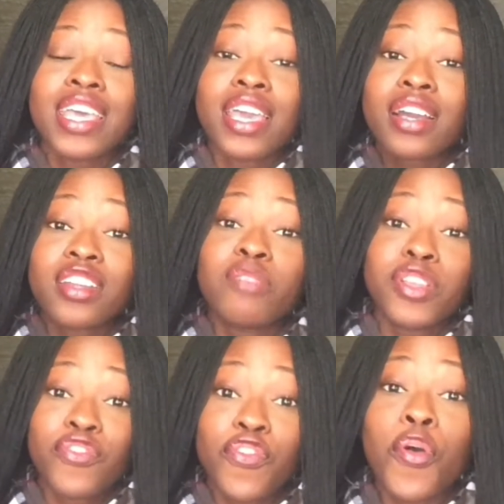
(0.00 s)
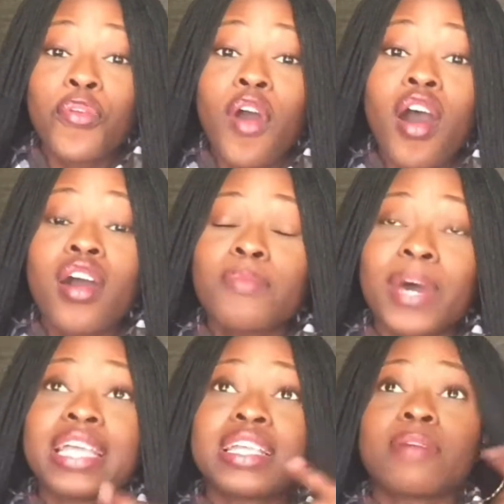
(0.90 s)
It could have been 4 wrong,
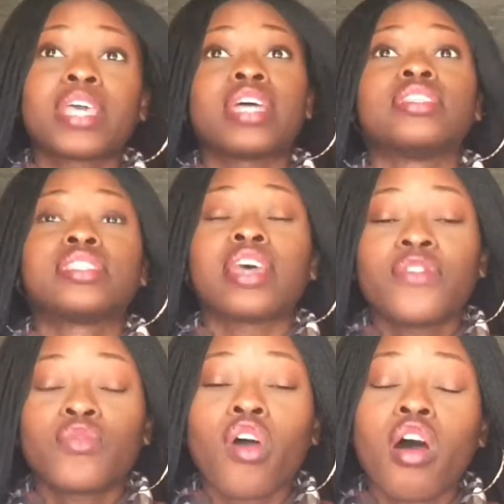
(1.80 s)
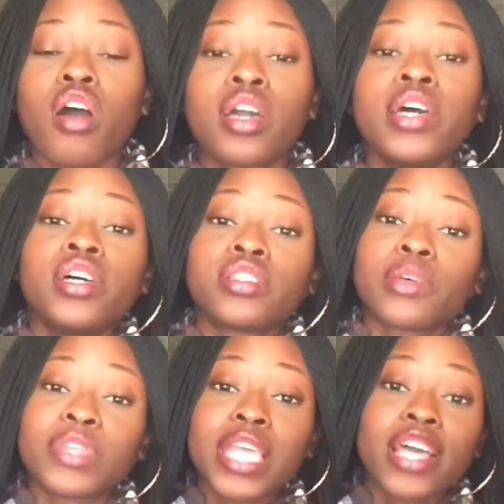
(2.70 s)
but I ended up getting 7 wrong. So
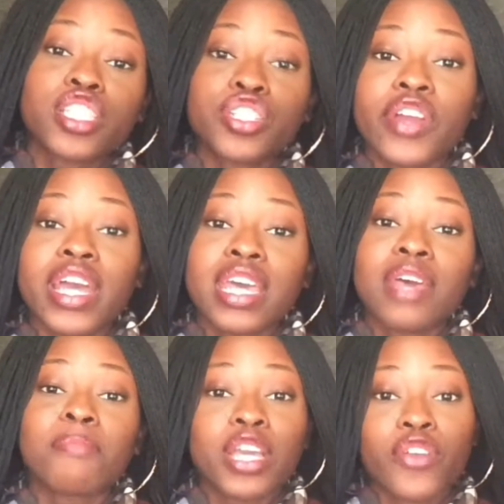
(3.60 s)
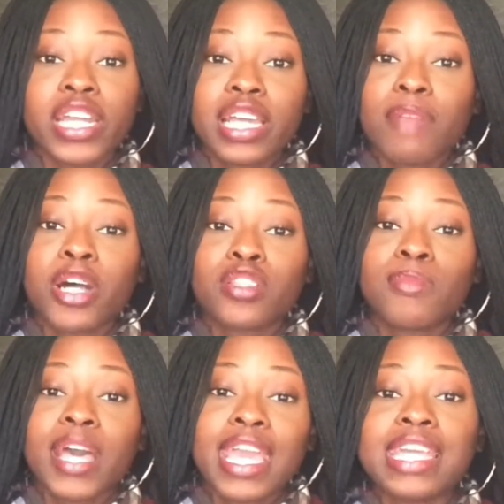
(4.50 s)
with the extra credit, my grade came out
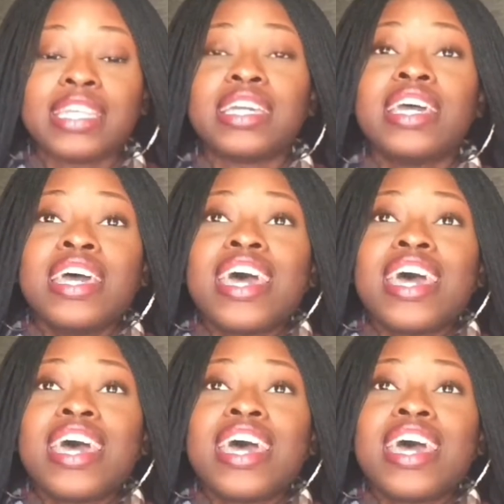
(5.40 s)
to an 80.